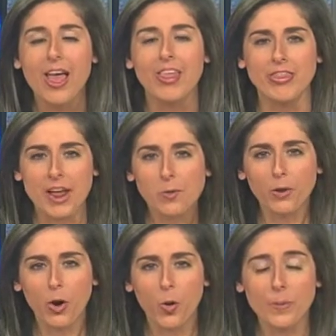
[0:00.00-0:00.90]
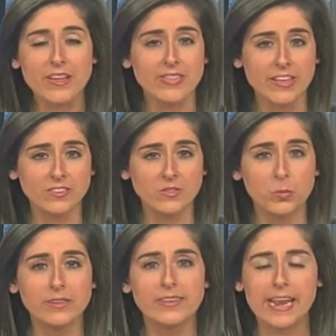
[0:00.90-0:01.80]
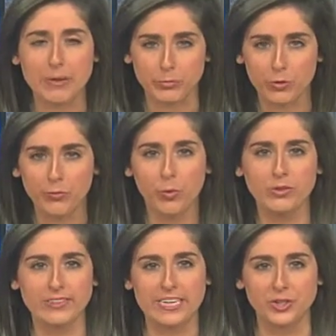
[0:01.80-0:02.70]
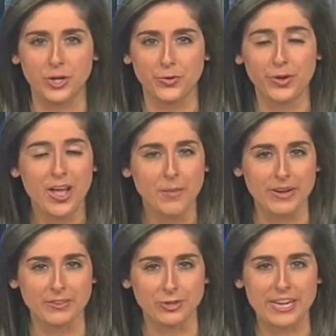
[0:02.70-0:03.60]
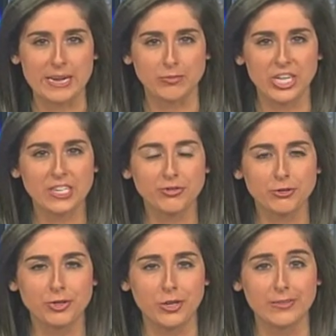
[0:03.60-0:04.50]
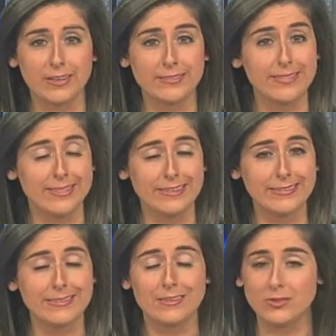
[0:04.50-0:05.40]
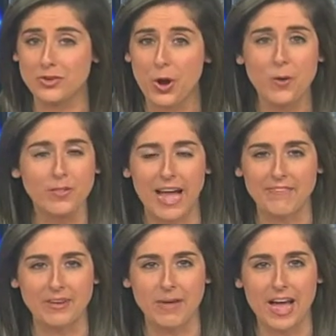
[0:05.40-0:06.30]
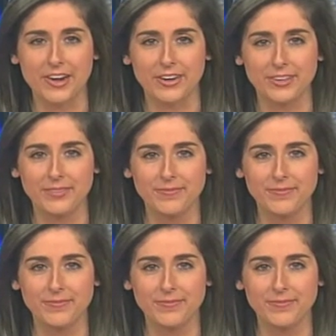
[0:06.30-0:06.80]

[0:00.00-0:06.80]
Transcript: they were hoping this was an April Fool's Day joke. But as our Cam Jandro shows us, this is no laughing matter.